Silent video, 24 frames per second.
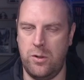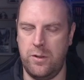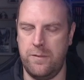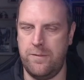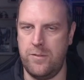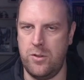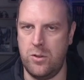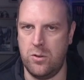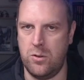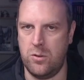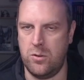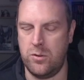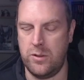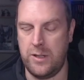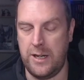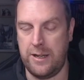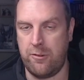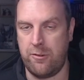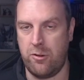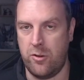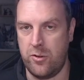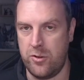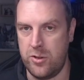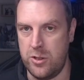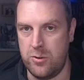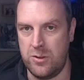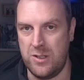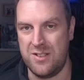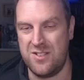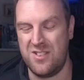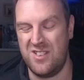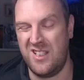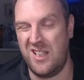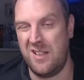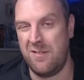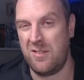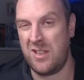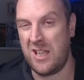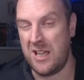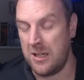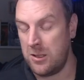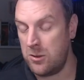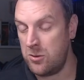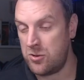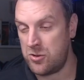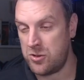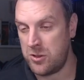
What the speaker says: of your Necron units and they've killed